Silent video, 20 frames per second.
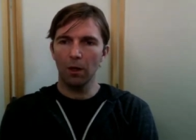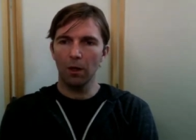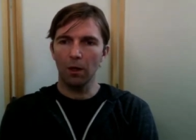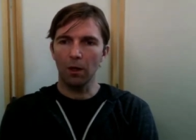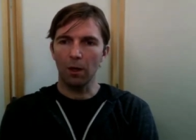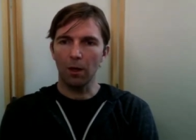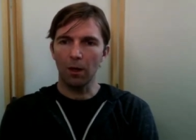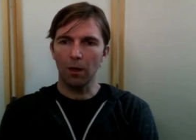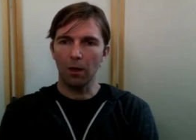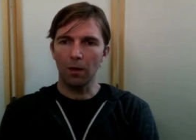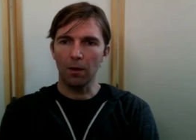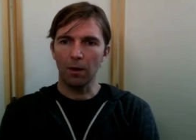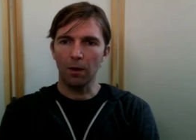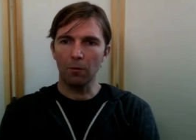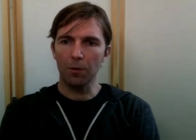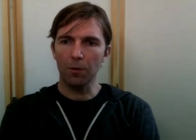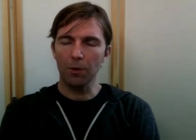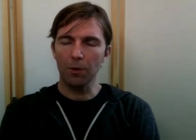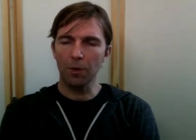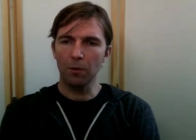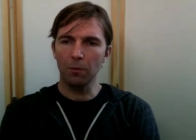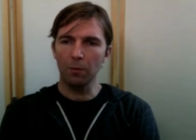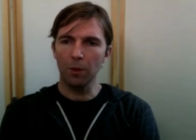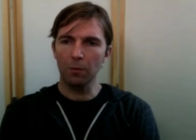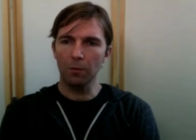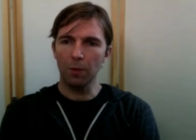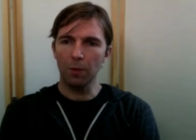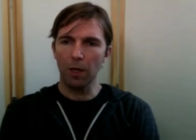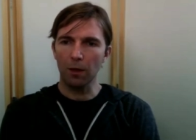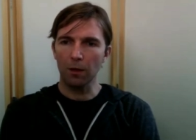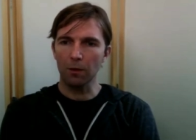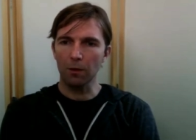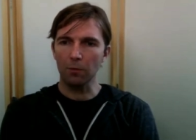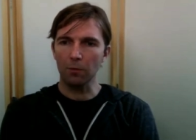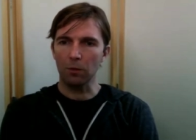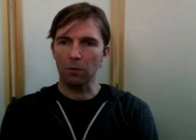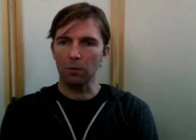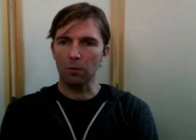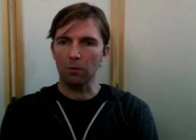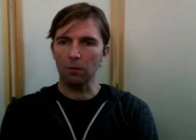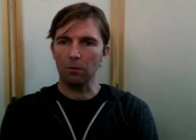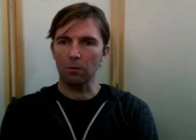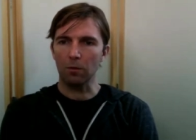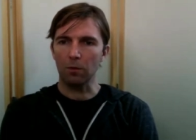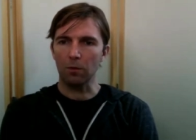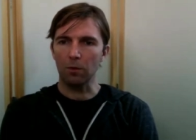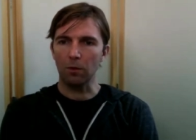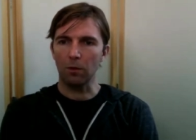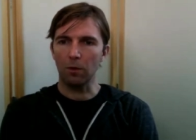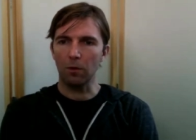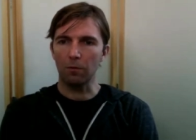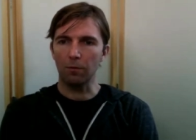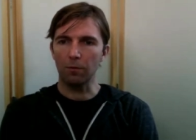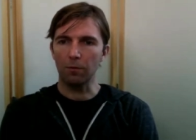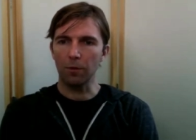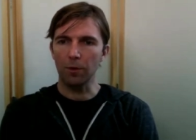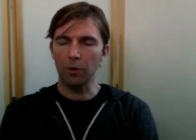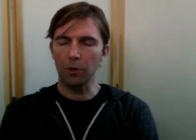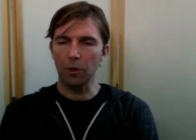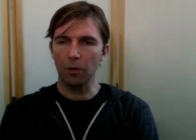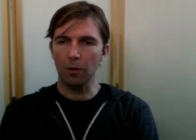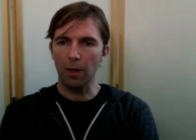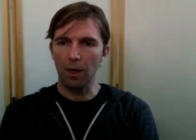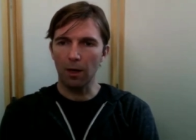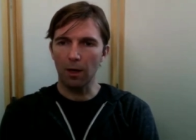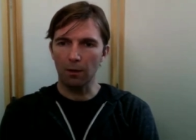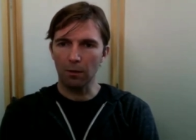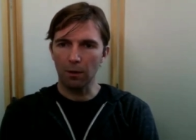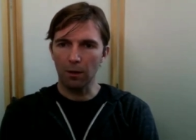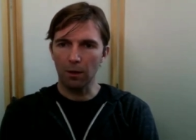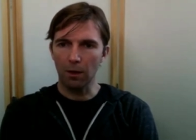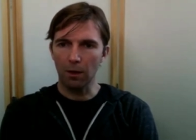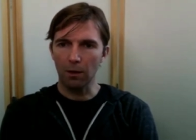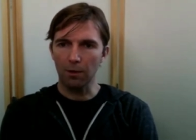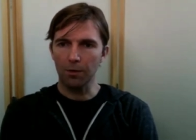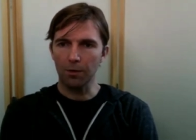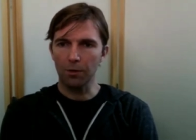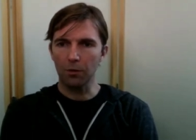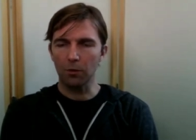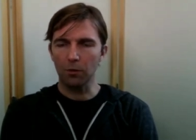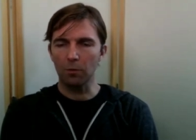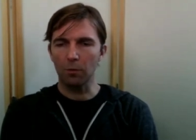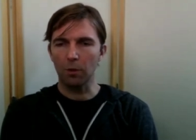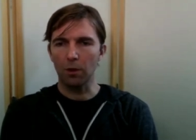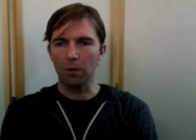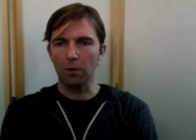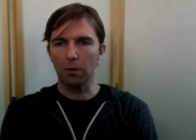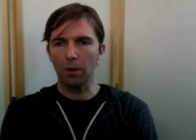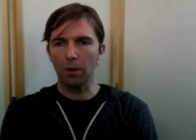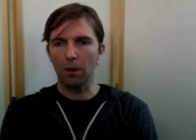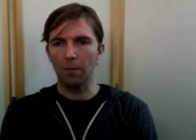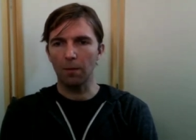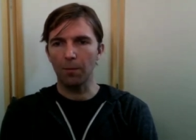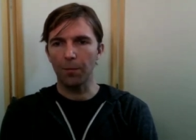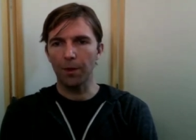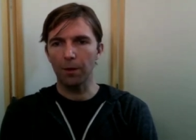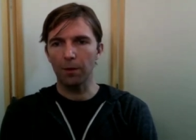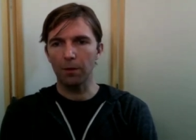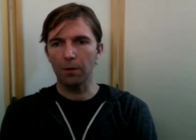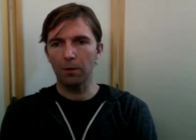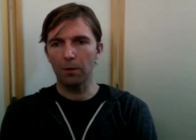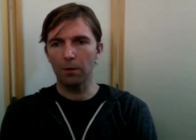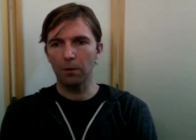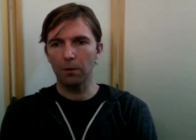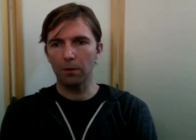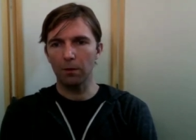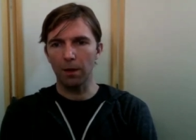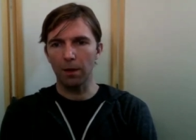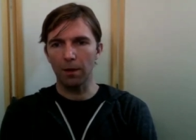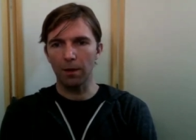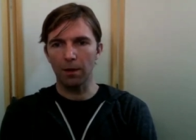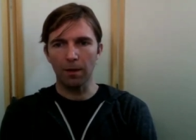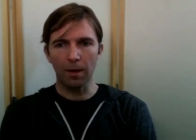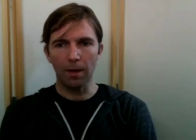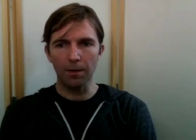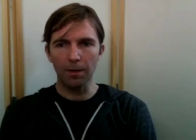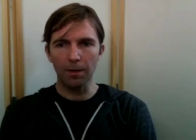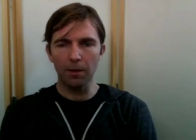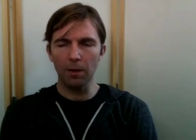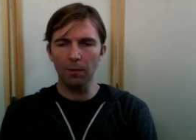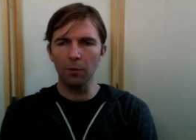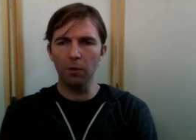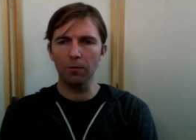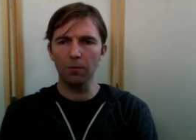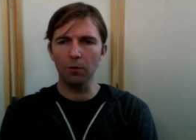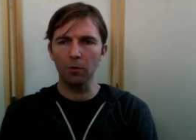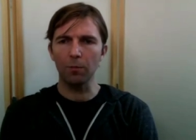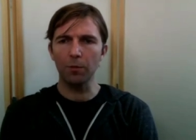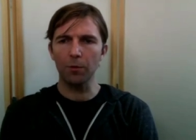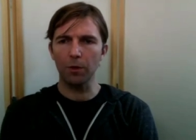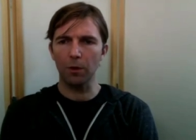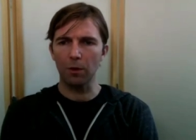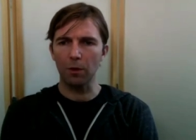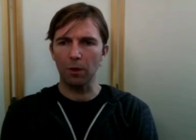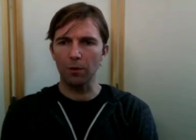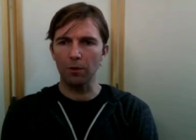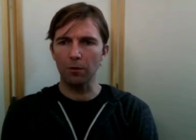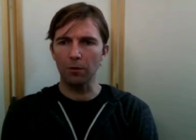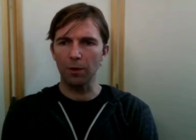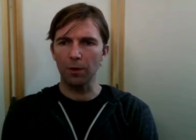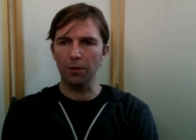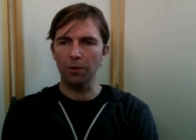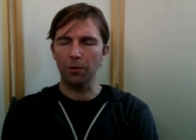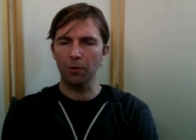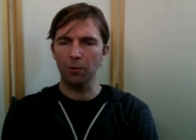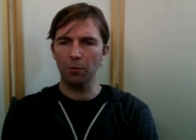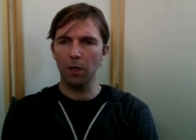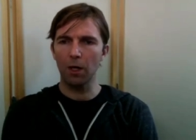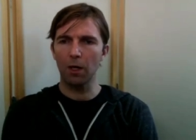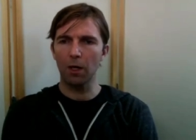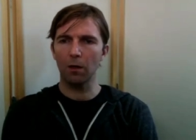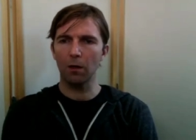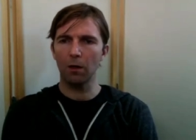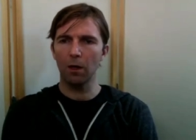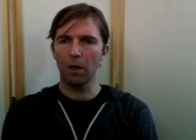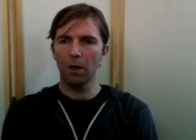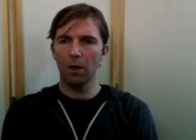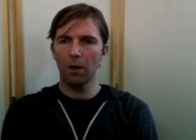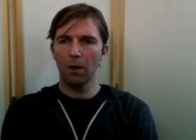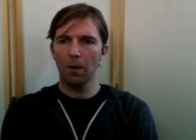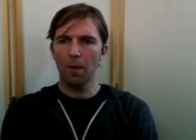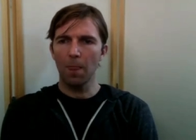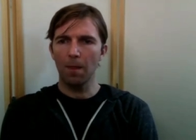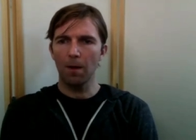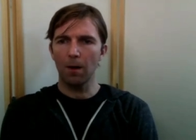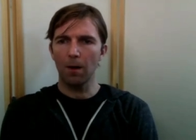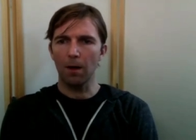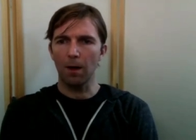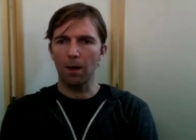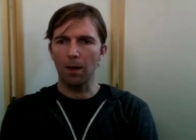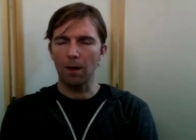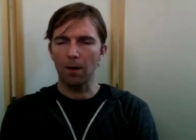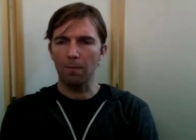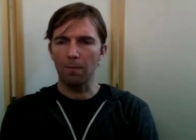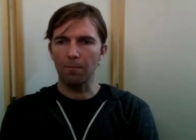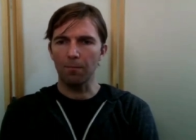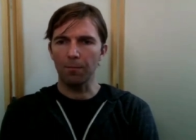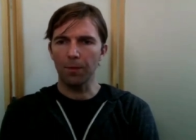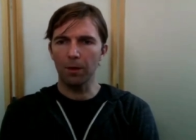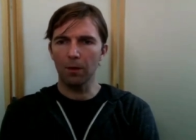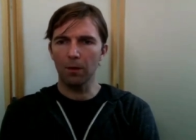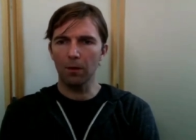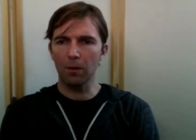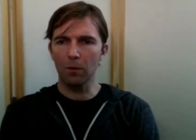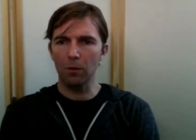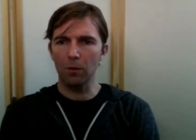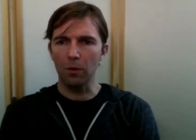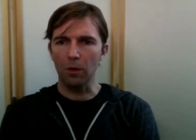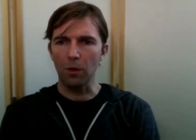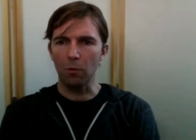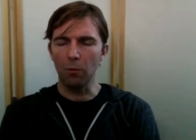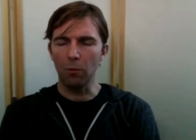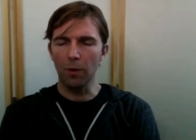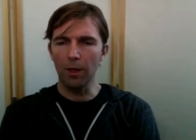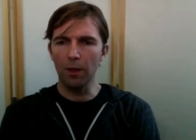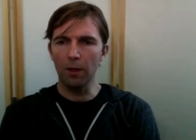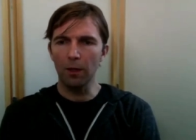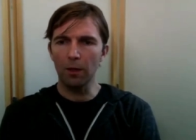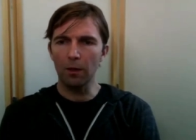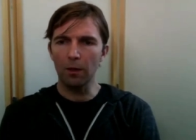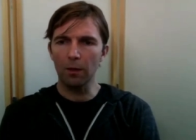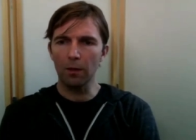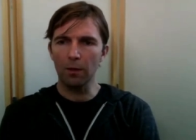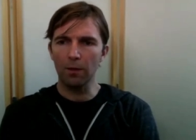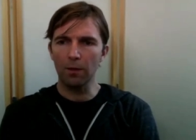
Uh, and I won't say too much about it because we'll we'll hopefully share that uh, soon. But um, I, and I think a number of groups are are doing this as well. Um, you know, we